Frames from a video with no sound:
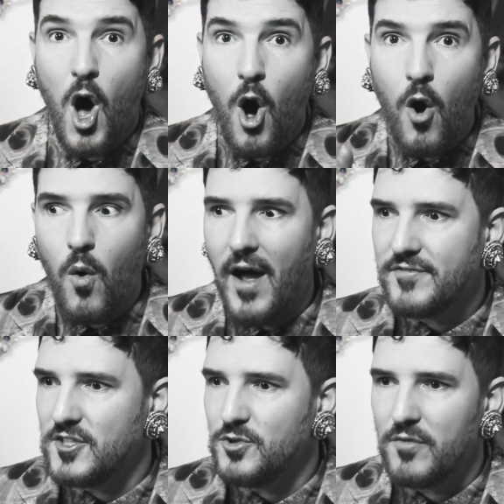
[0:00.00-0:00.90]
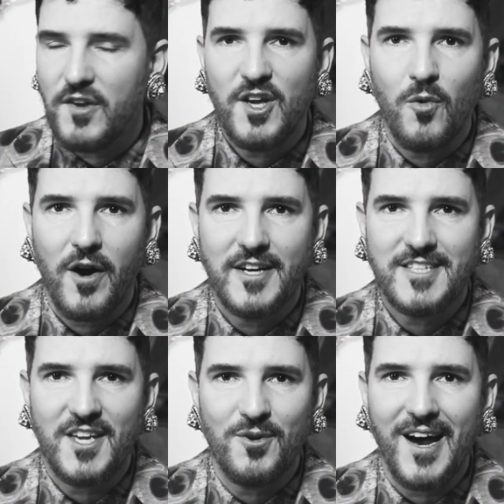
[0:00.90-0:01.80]
Oh, I have to do a video where I
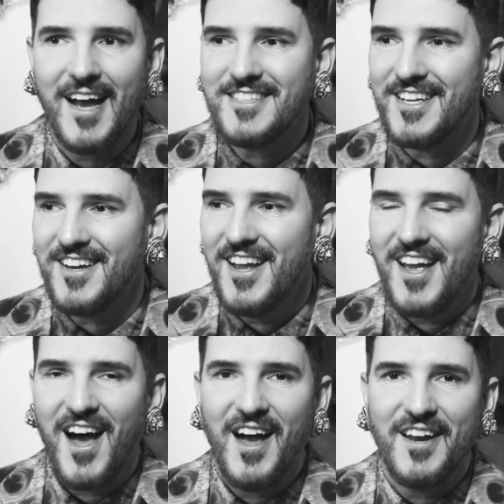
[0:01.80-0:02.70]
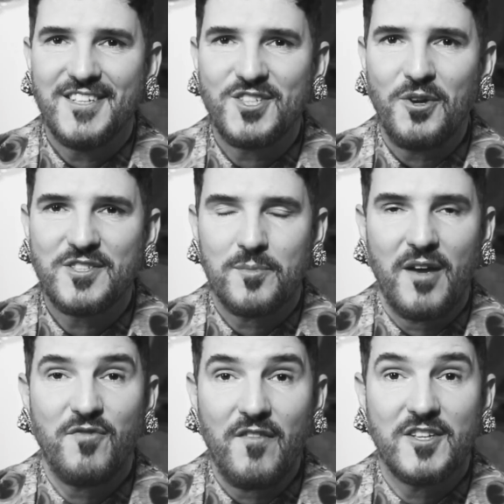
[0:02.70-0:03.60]
take you guys and show you some
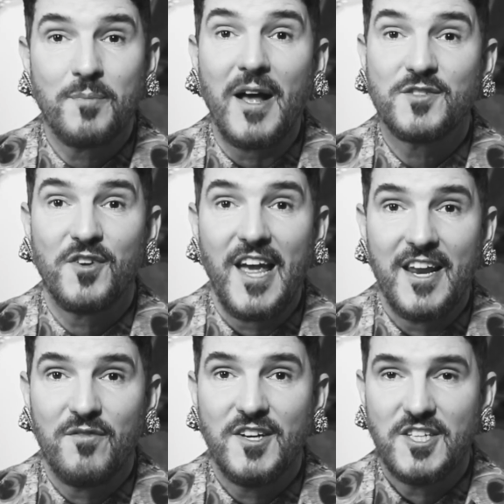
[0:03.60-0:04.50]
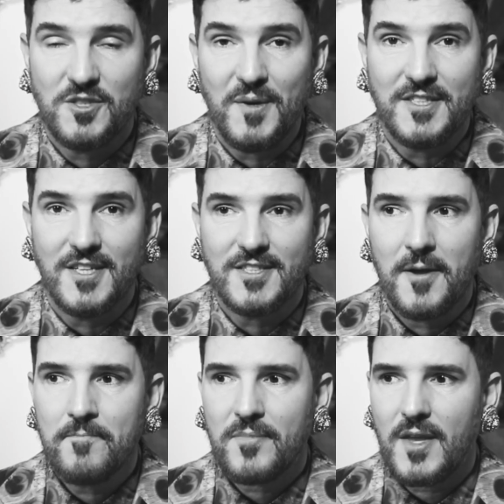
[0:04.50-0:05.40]
of my favorite spots for getting vintage
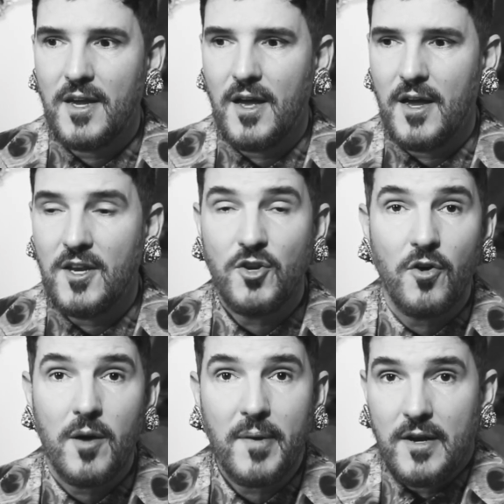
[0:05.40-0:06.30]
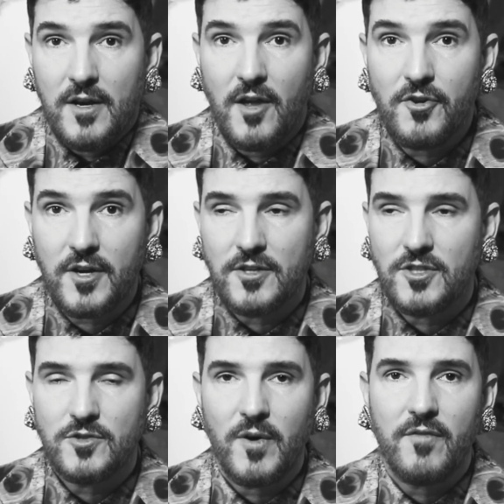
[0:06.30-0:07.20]
pieces in Europe and in other
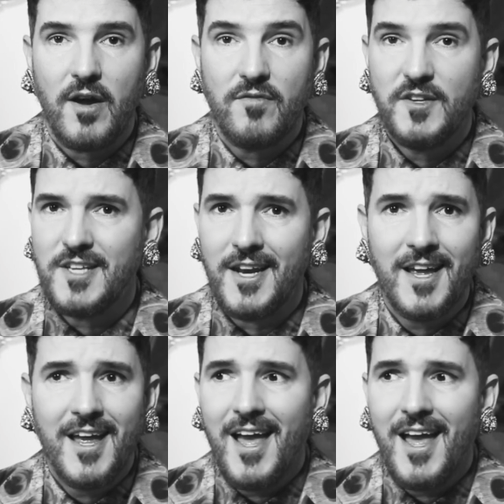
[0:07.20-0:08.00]
countries whenever I visit.